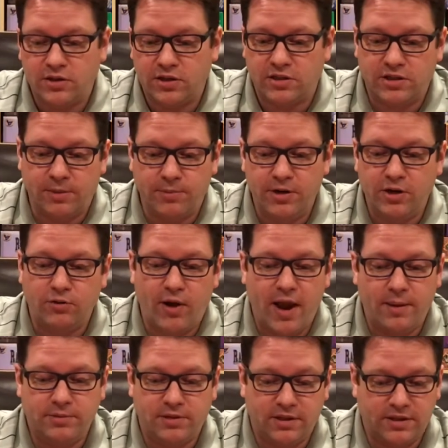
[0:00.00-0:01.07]
Somebody
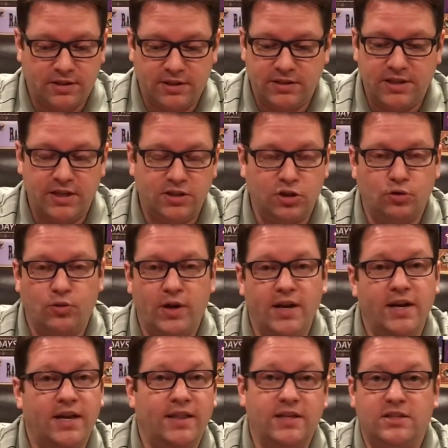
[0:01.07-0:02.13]
grabs, like, let's say it's
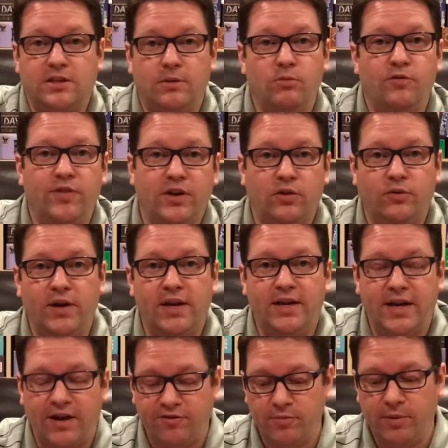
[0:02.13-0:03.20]
green, and they start moving green,
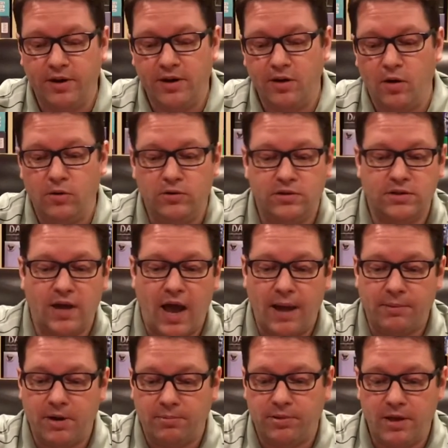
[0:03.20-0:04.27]
and everybody knows,
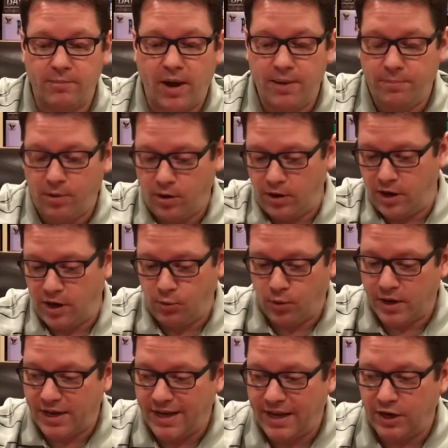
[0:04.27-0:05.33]
I'm going to play my part, and
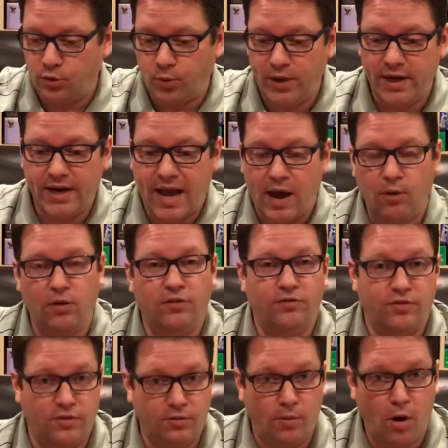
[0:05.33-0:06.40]
we're going to get green out
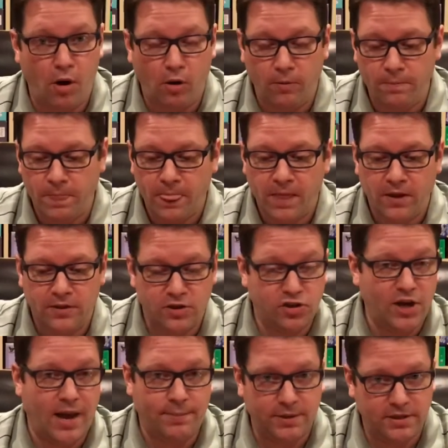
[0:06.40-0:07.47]
of the mall, the
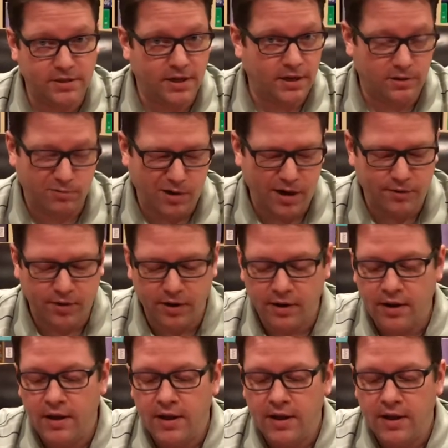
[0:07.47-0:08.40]
shopping center, whatever.